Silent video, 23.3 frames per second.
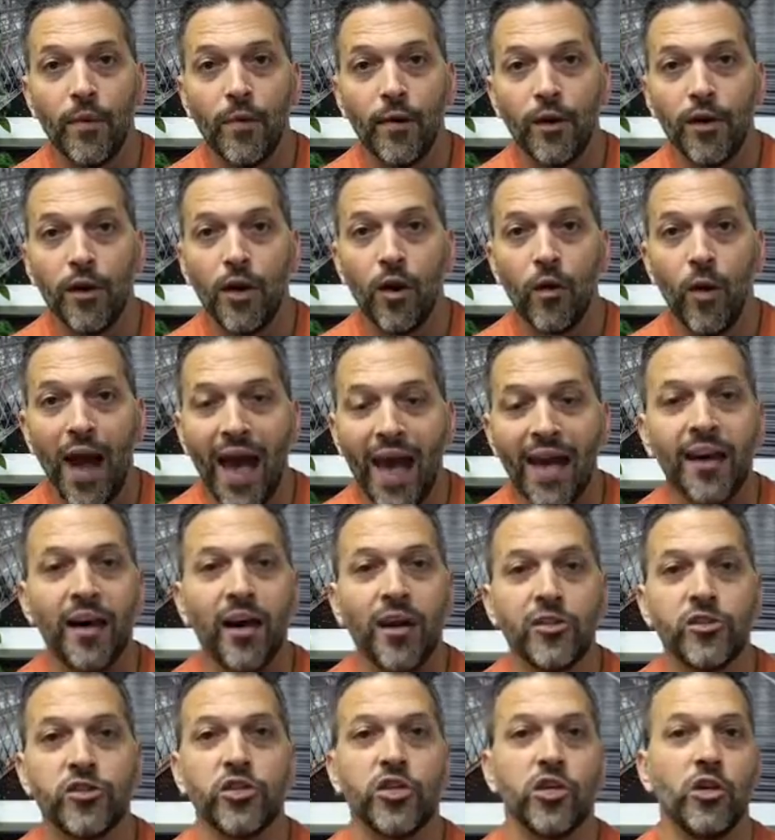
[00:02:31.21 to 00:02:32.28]

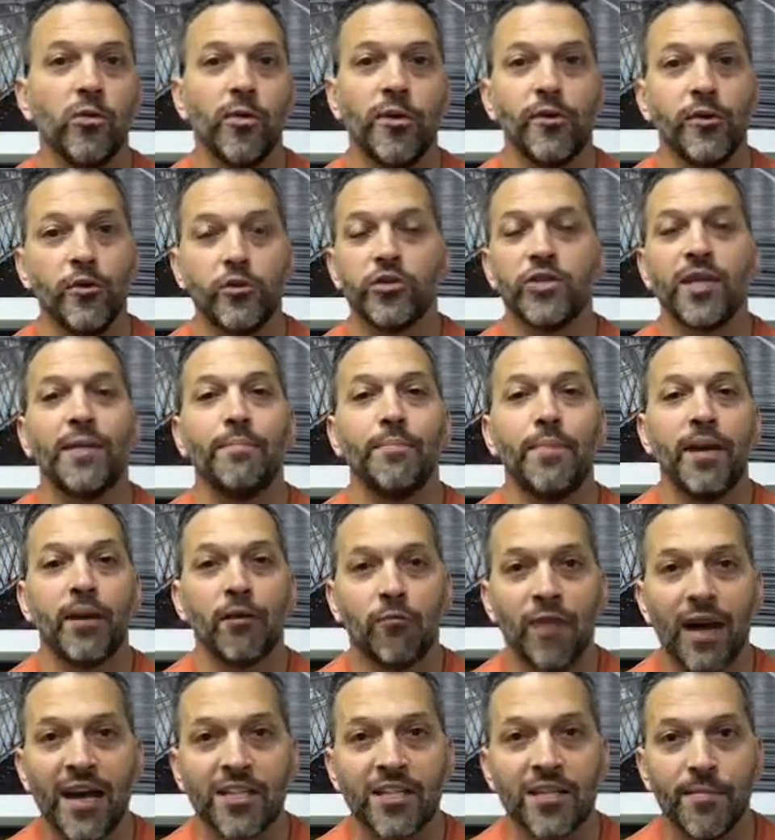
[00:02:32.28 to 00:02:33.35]
headhunts you and you send me a
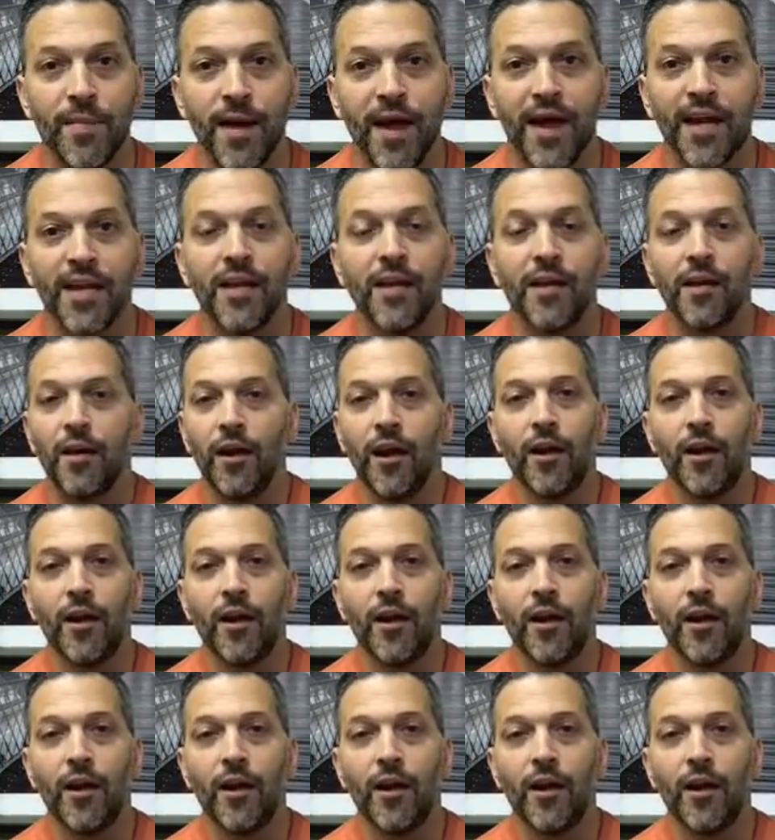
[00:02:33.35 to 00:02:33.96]
resume.